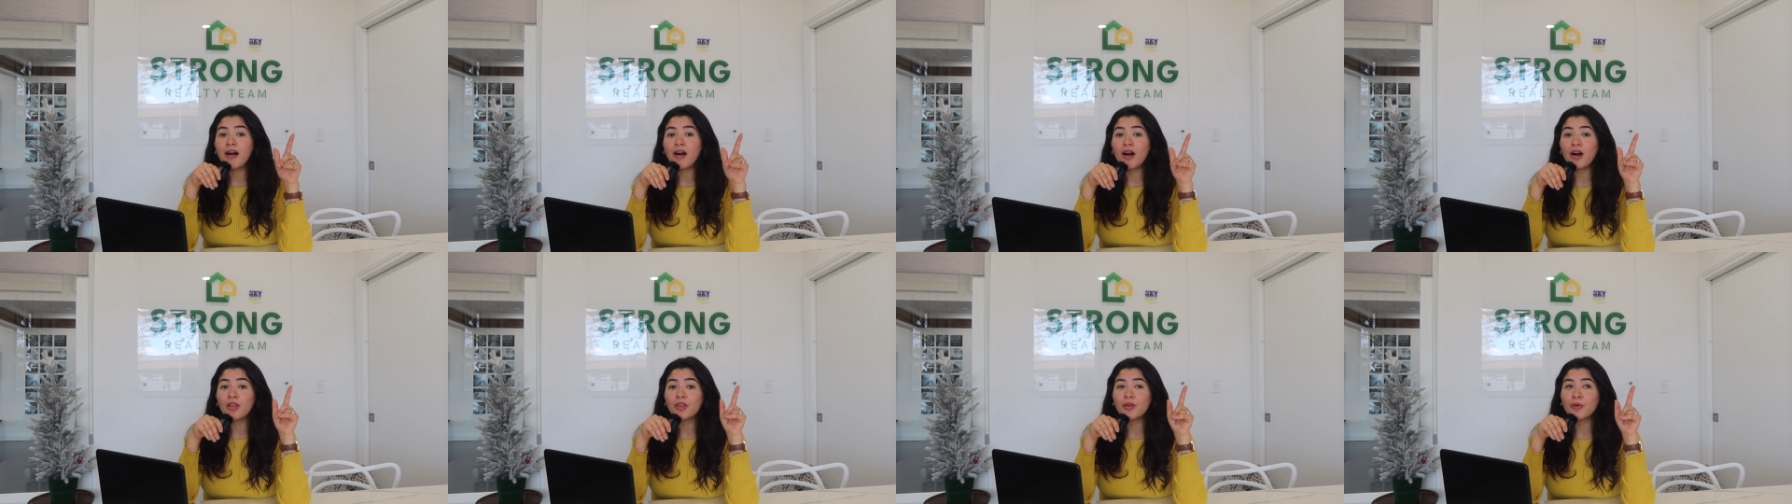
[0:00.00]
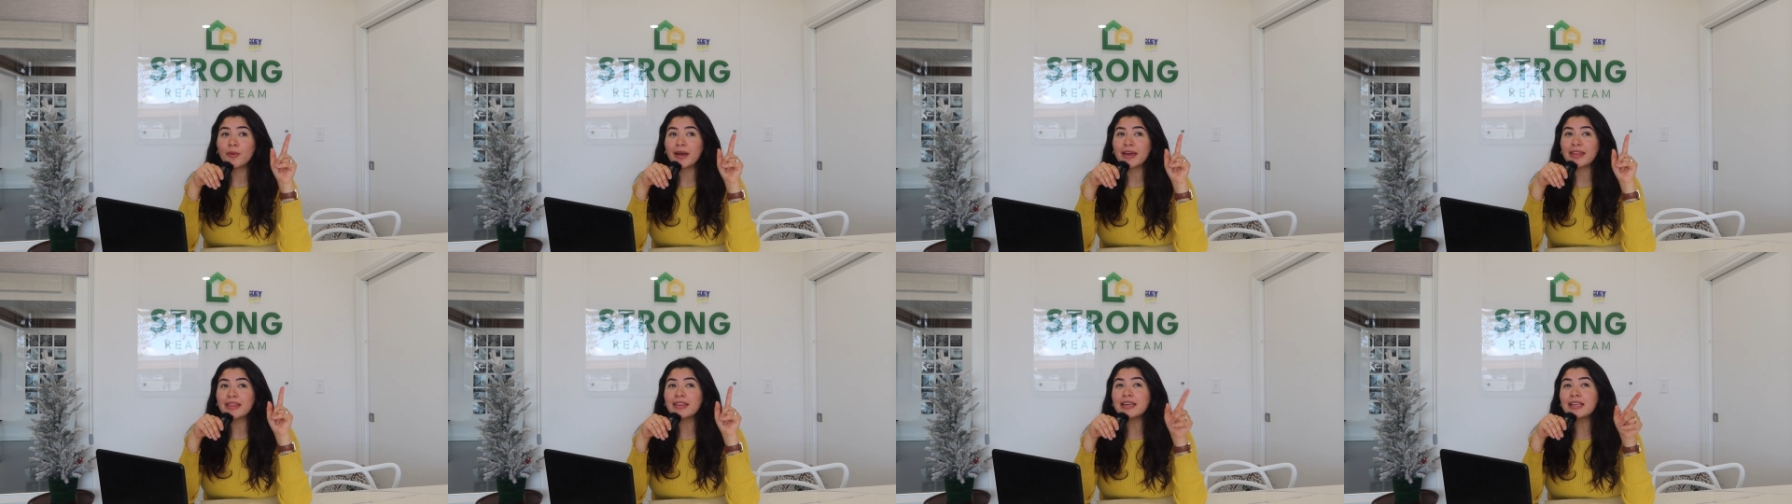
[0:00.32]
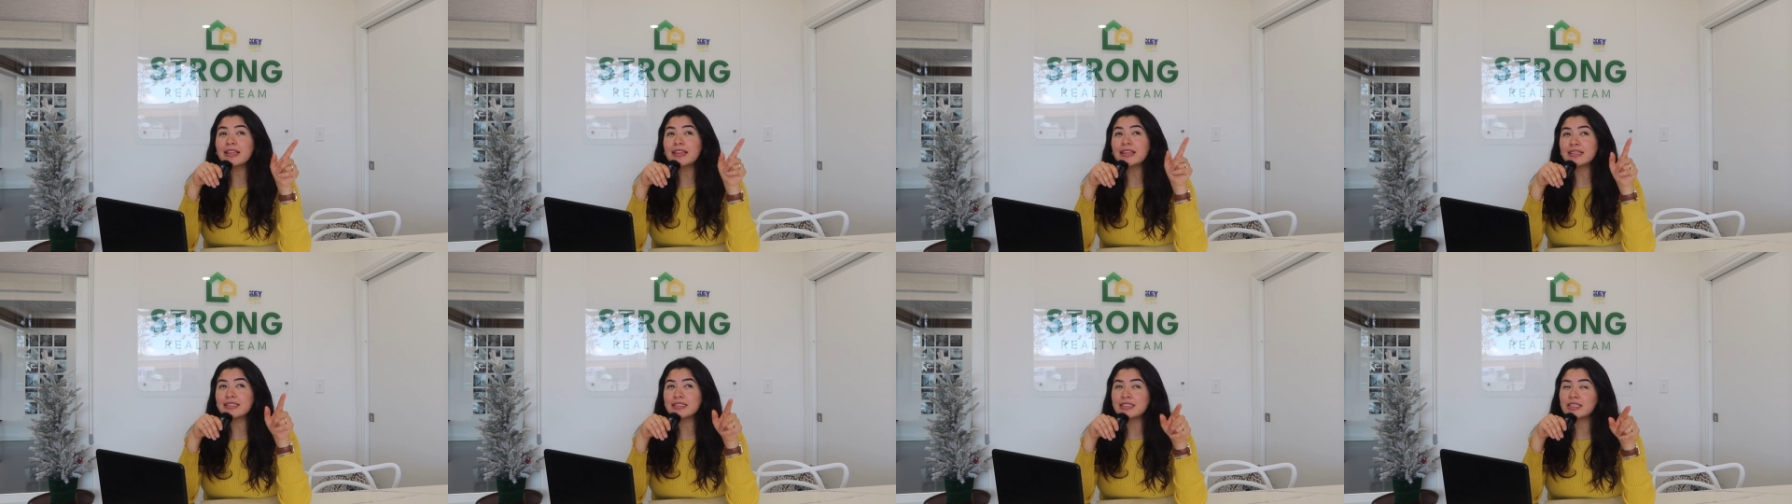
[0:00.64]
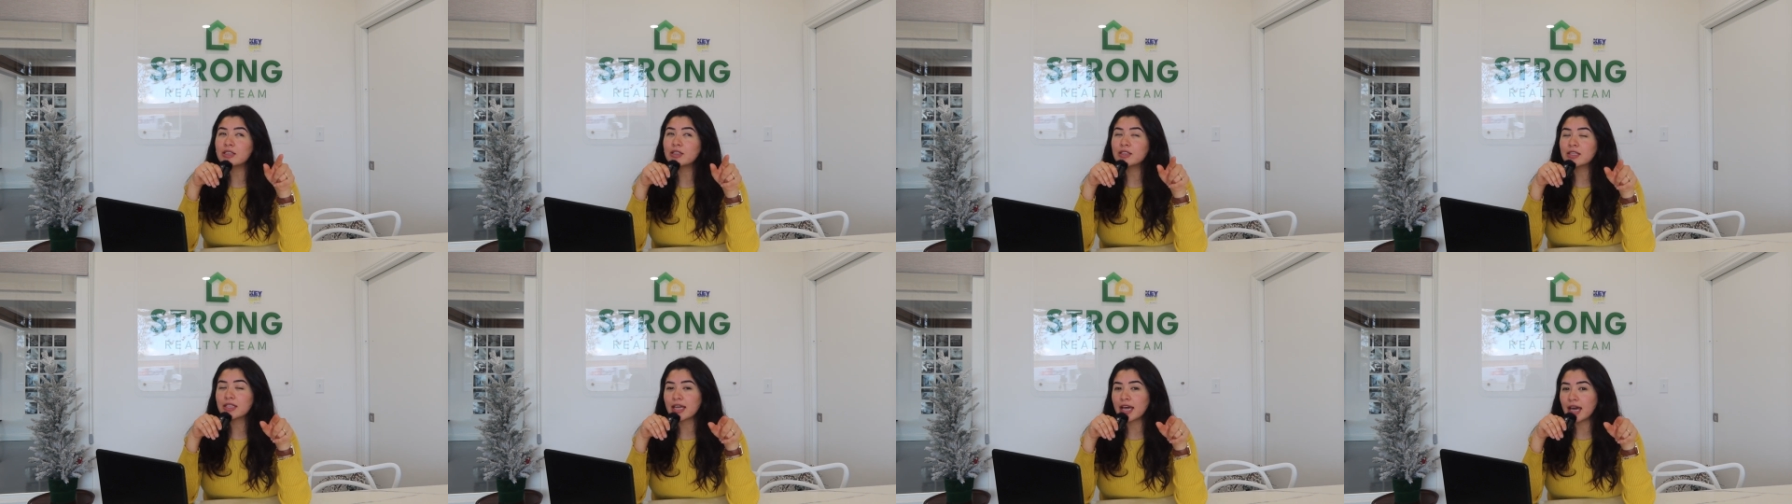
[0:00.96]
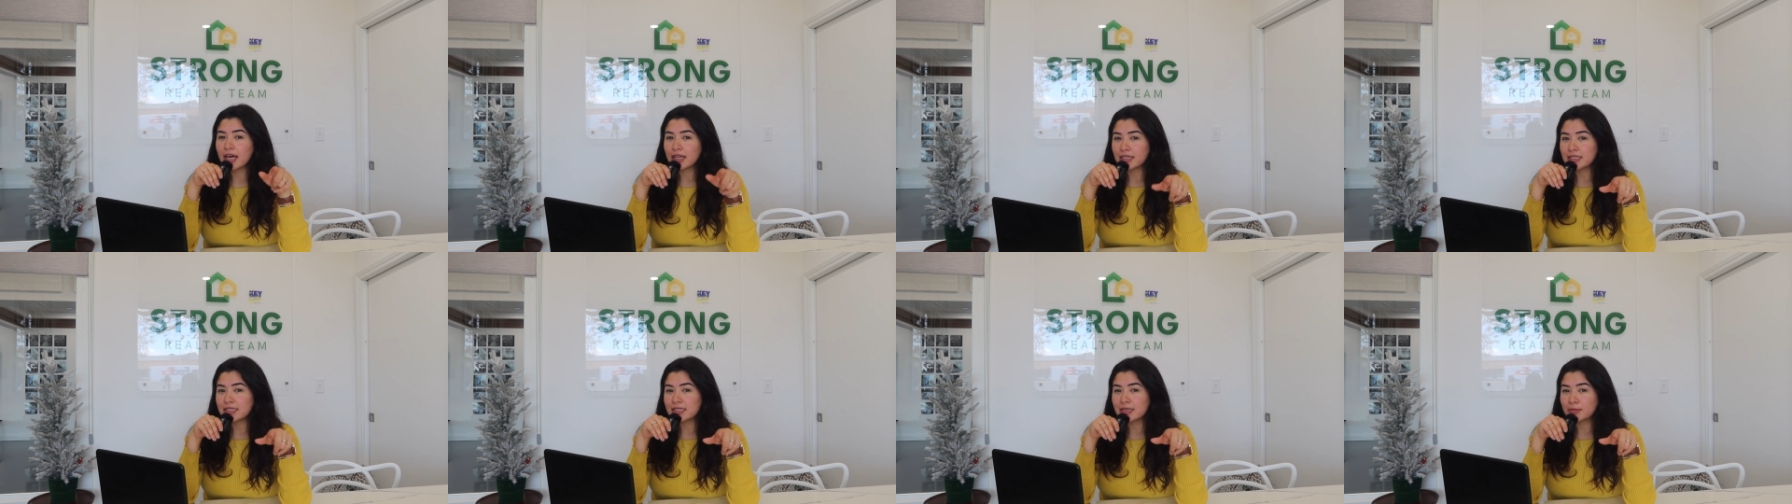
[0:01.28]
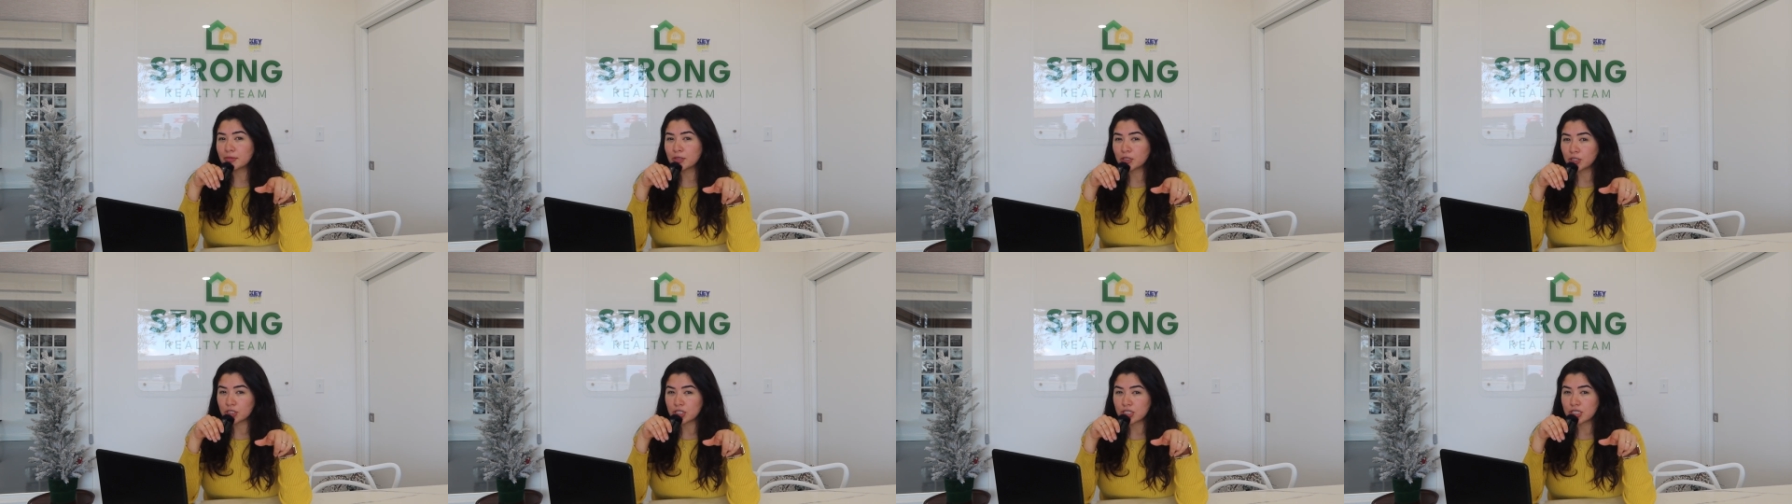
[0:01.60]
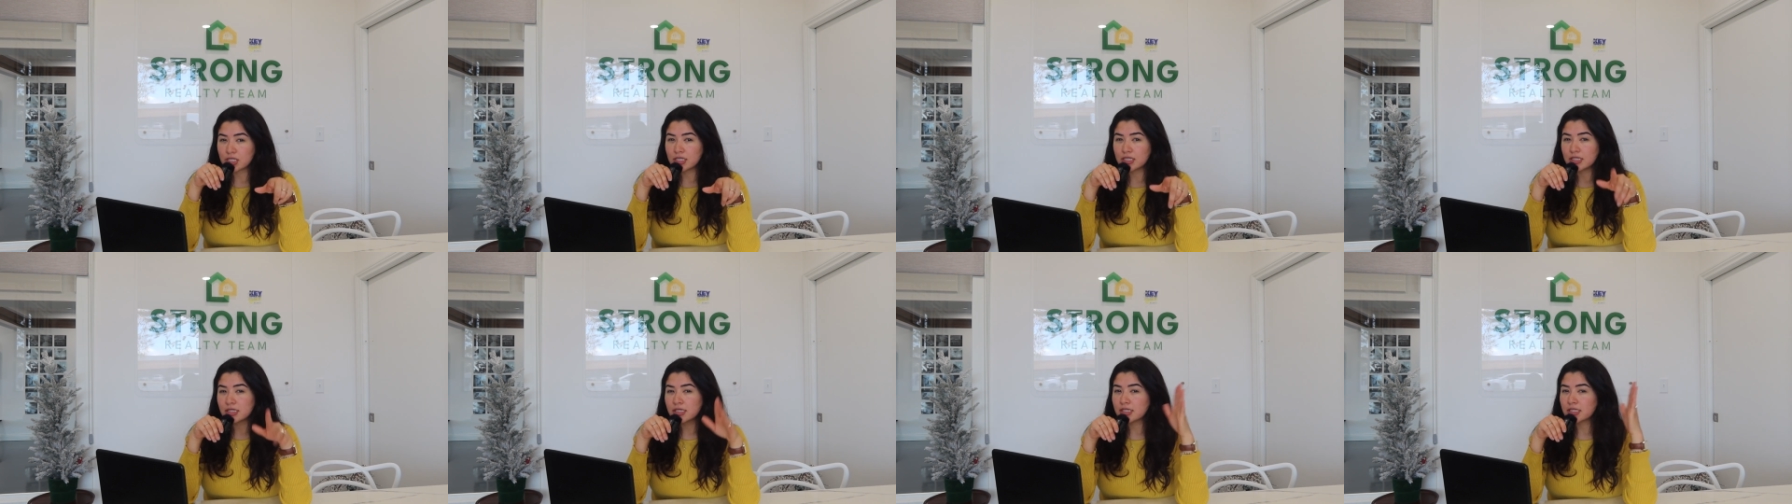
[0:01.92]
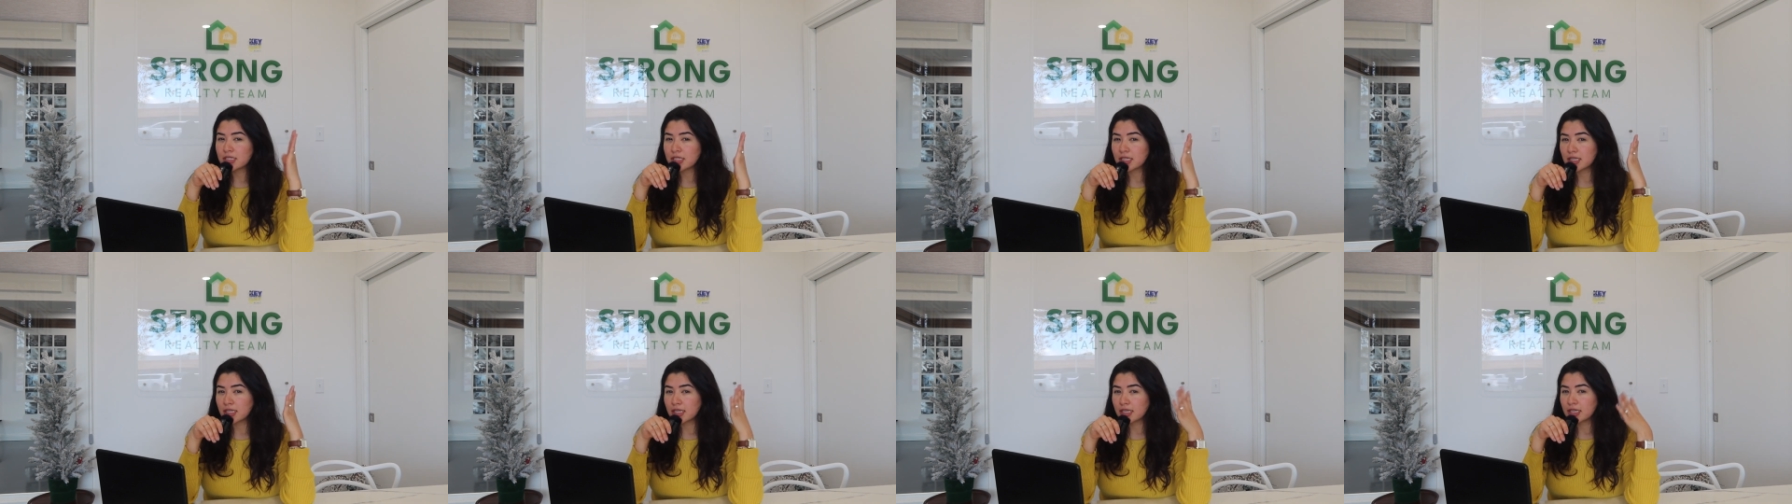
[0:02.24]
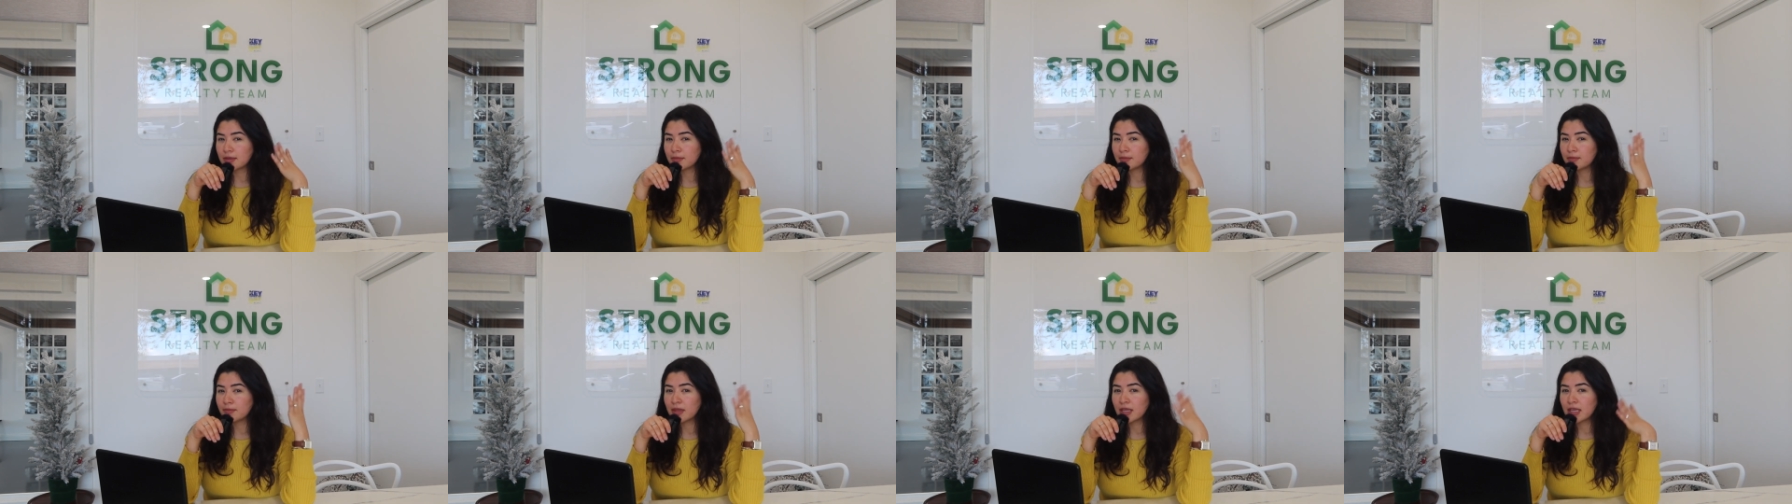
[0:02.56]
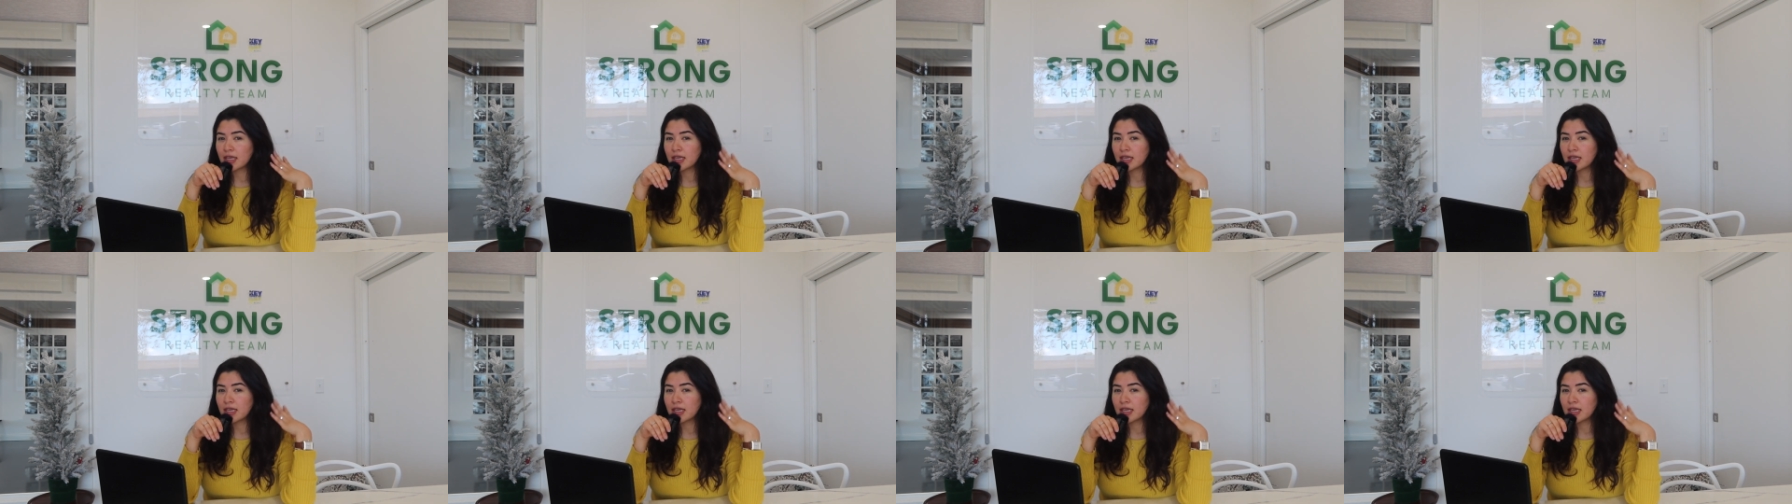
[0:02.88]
Although I think this year they added some cushions to the